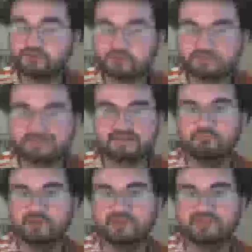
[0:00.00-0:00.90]
in some
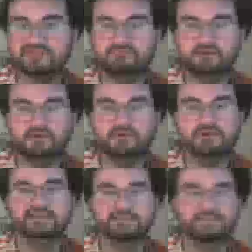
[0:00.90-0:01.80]
ways, and we are going to
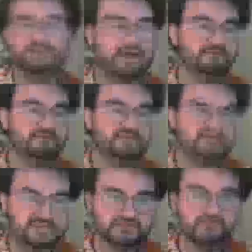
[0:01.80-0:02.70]
go found this
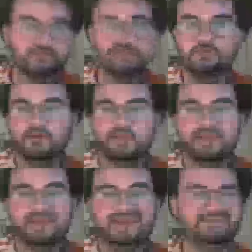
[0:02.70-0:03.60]
new
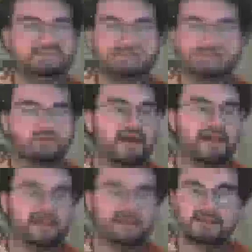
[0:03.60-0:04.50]
kind of
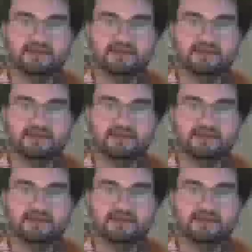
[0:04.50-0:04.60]
democratic